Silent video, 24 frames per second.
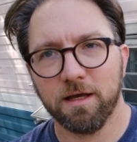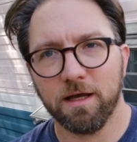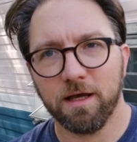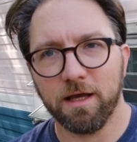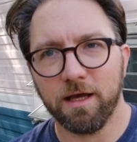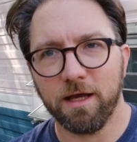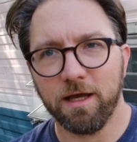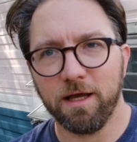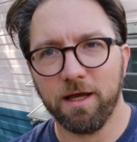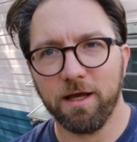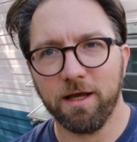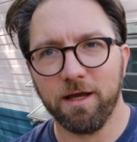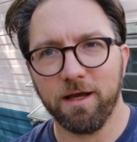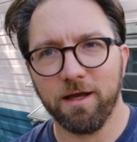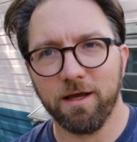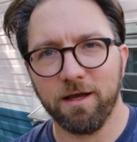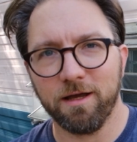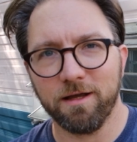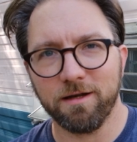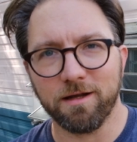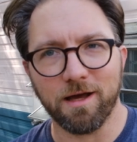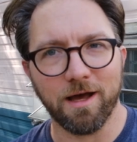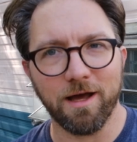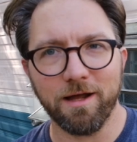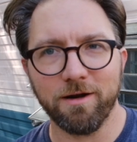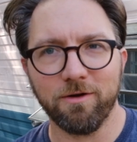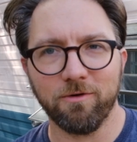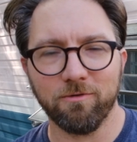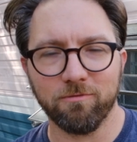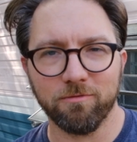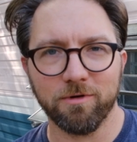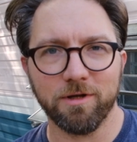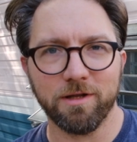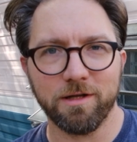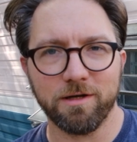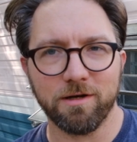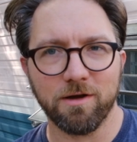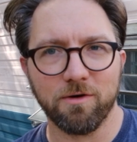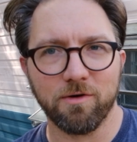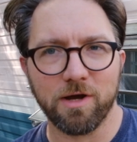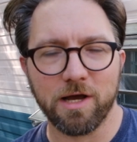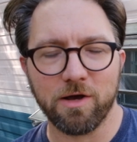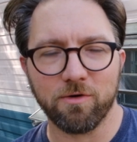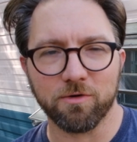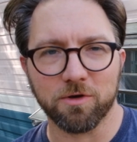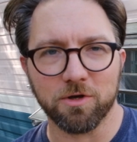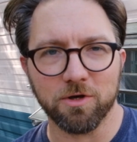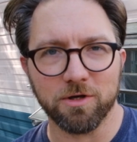and I don't really know
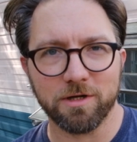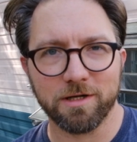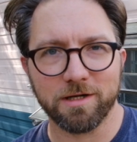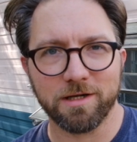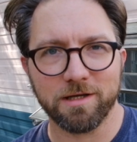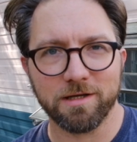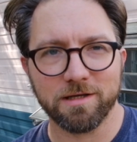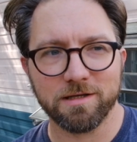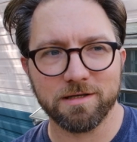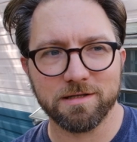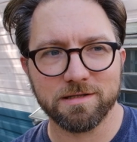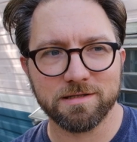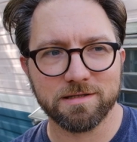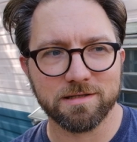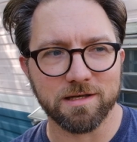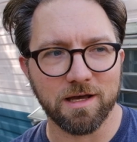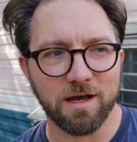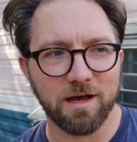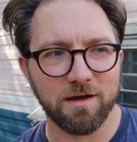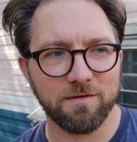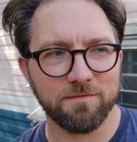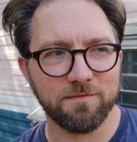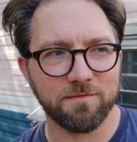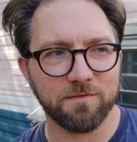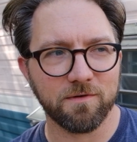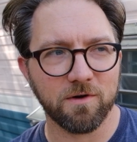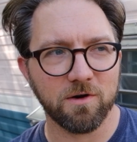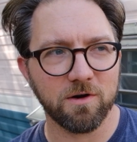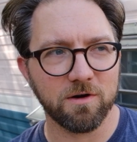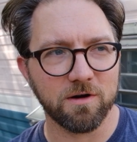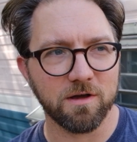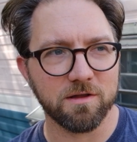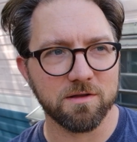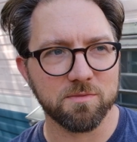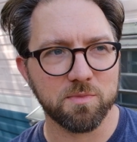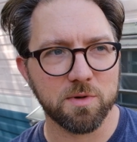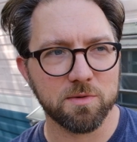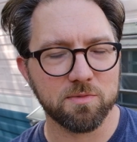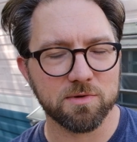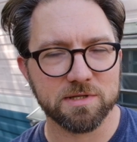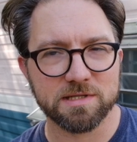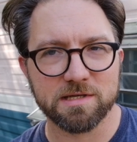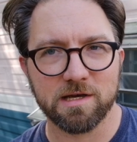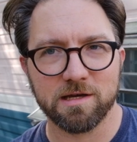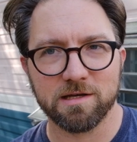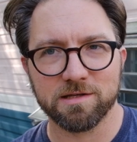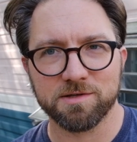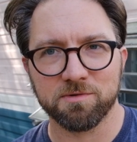how good it is. I've heard other people
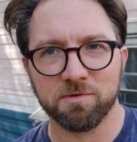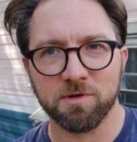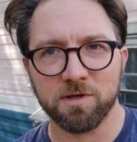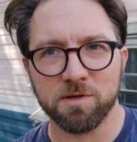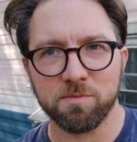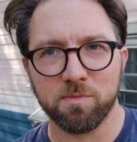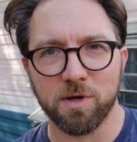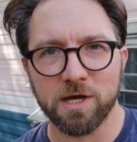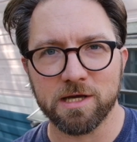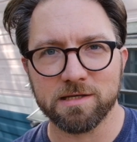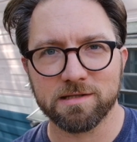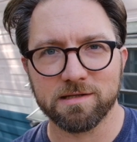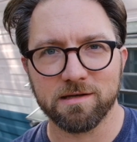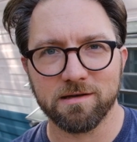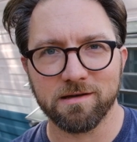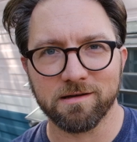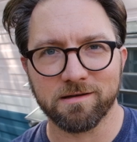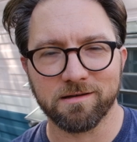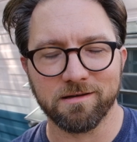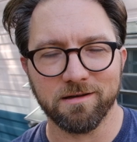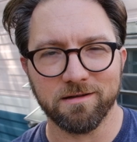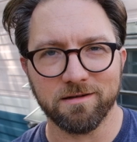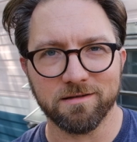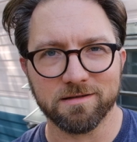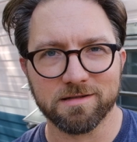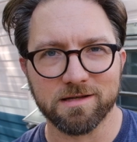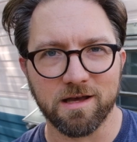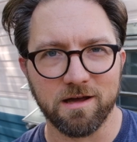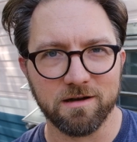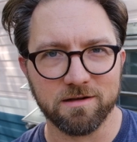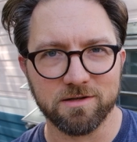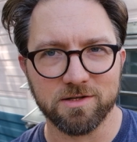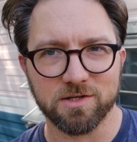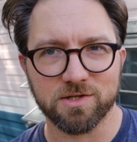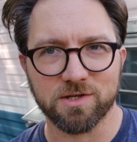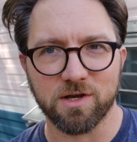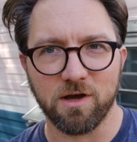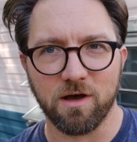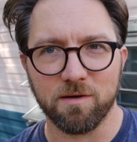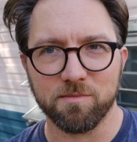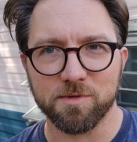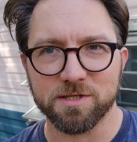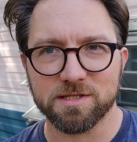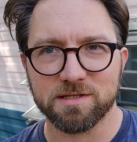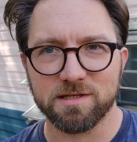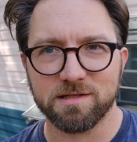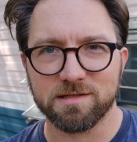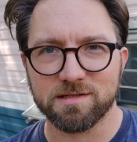say it's really basic and it's kind of just
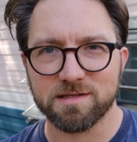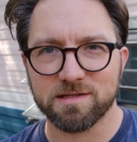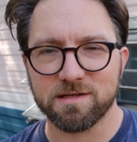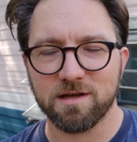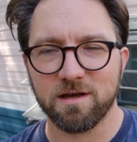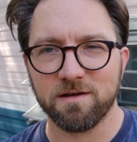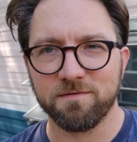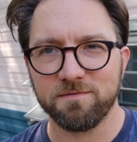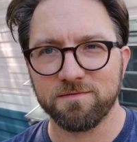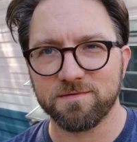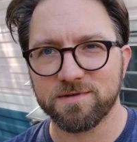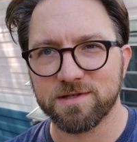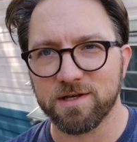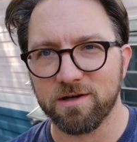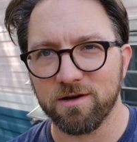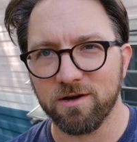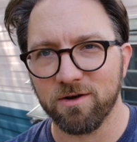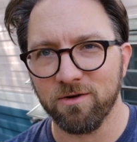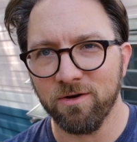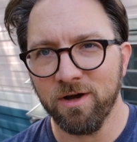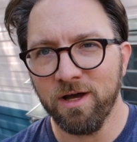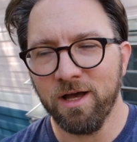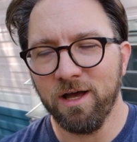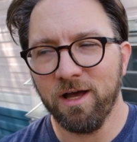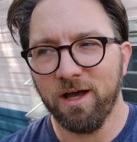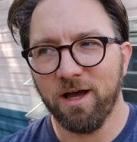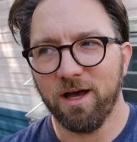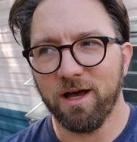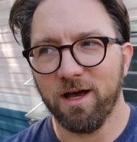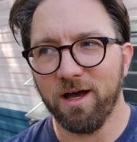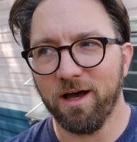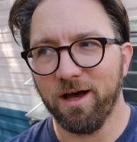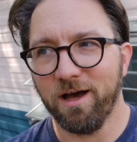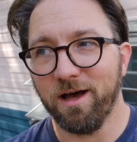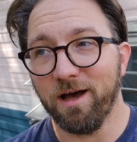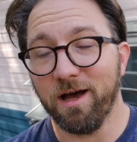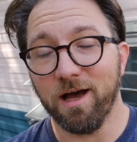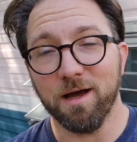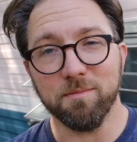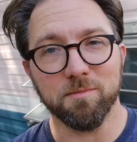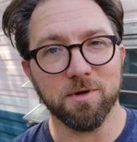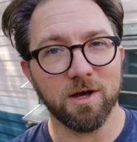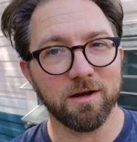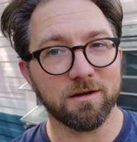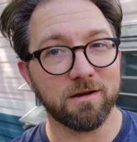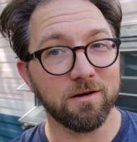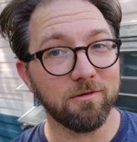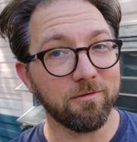common sense stuff, so I'm
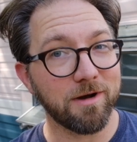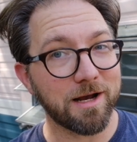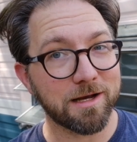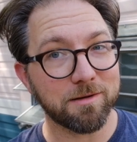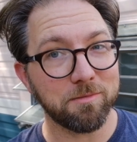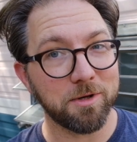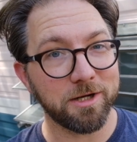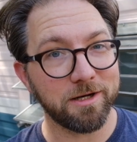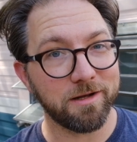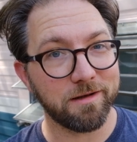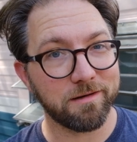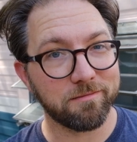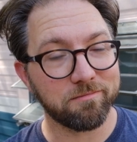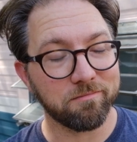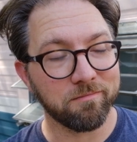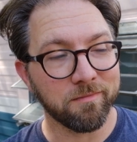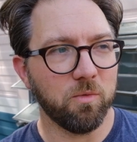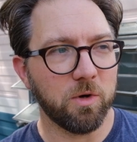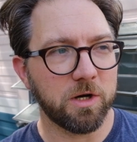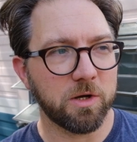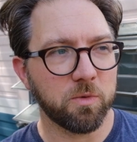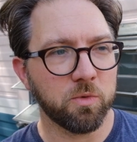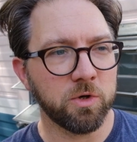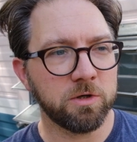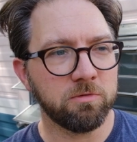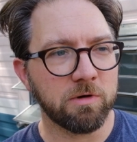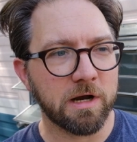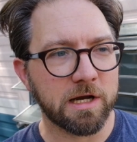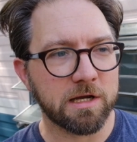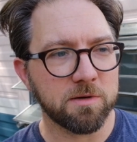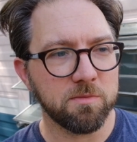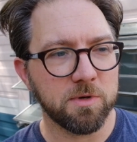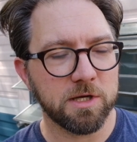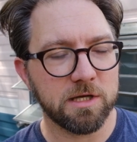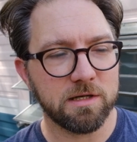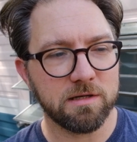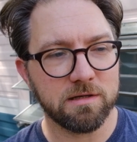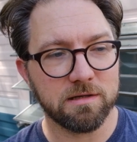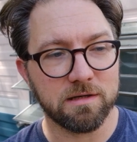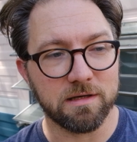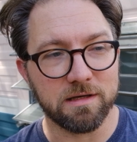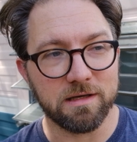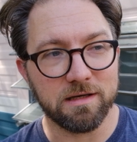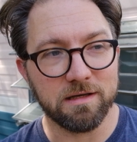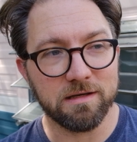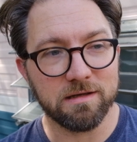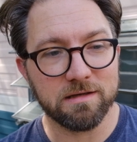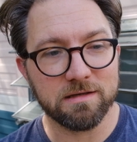not going to recommend it. What I would recommend
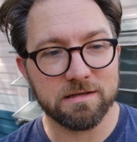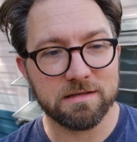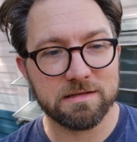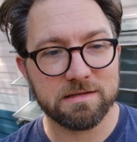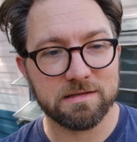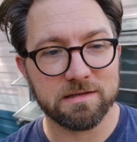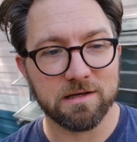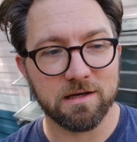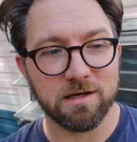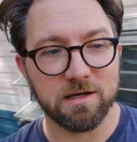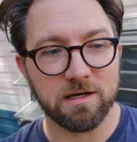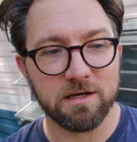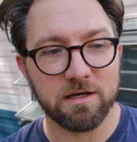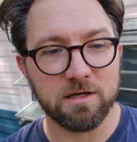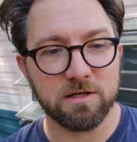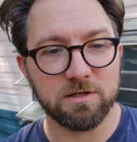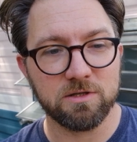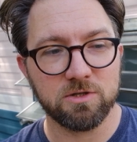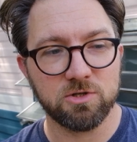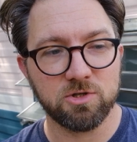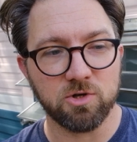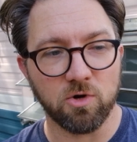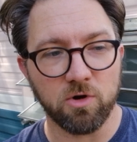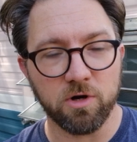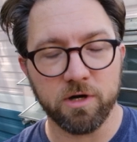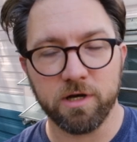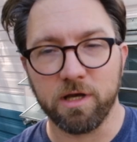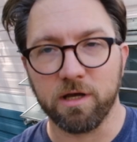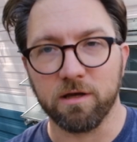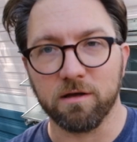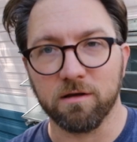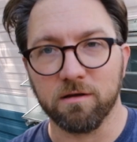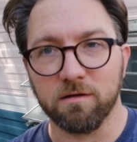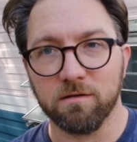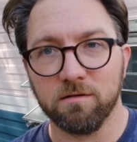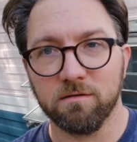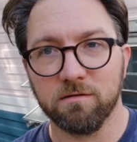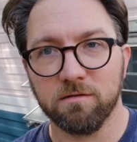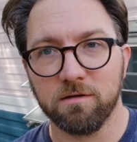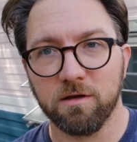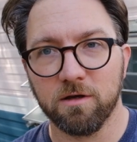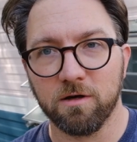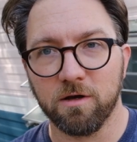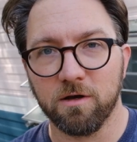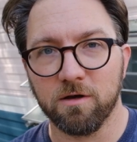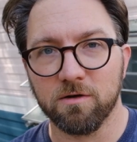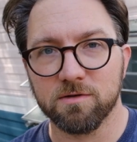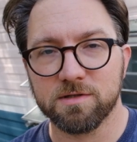is joining,
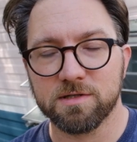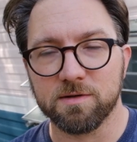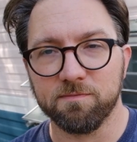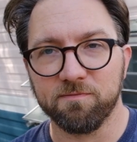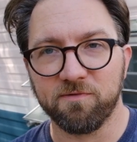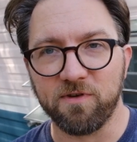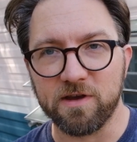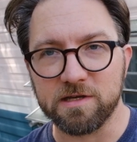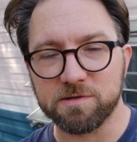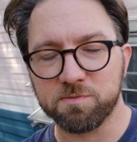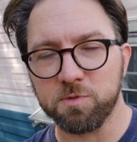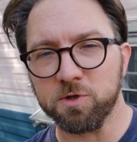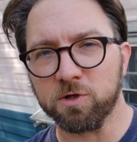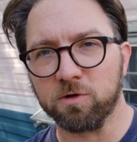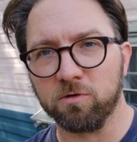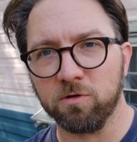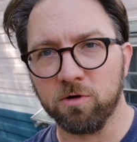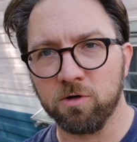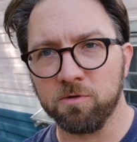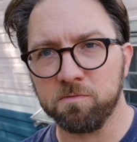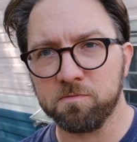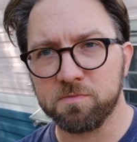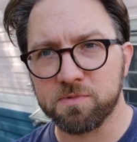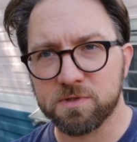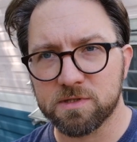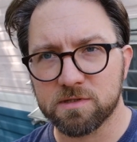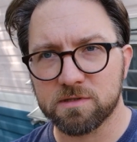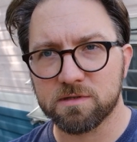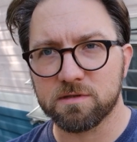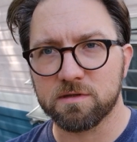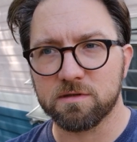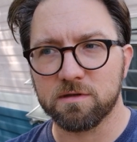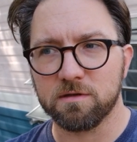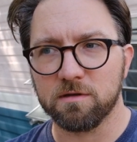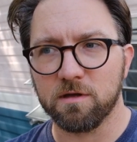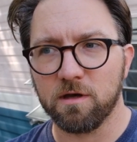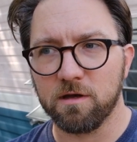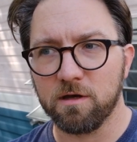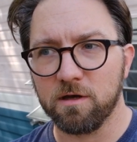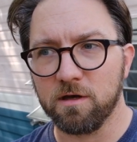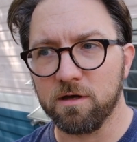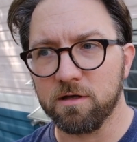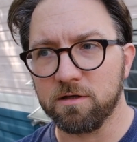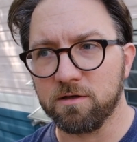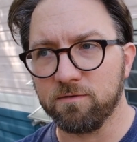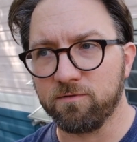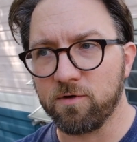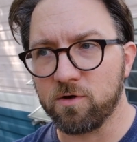some Facebook groups
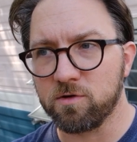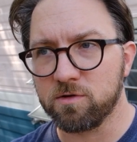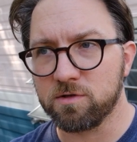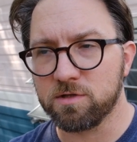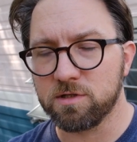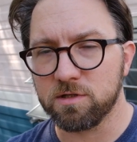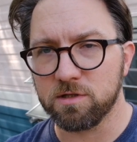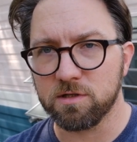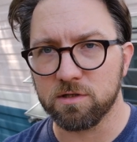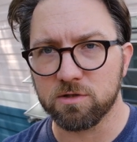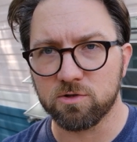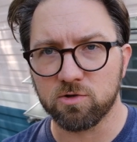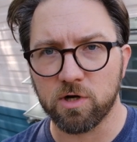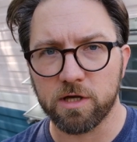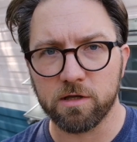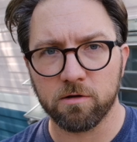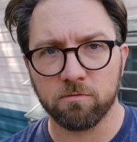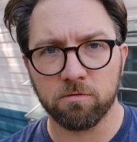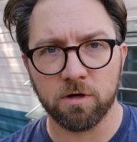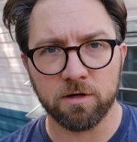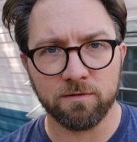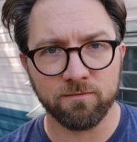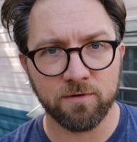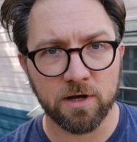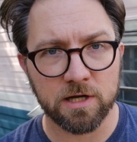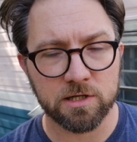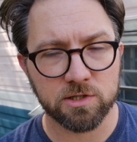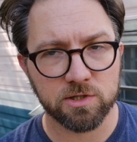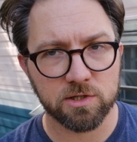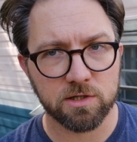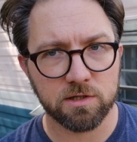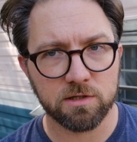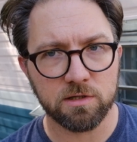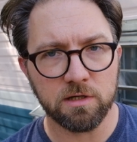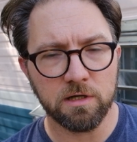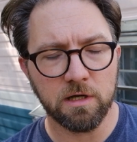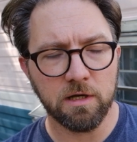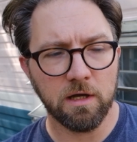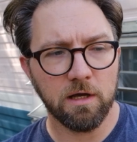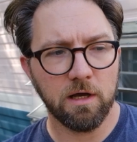devoted to trailer renovation.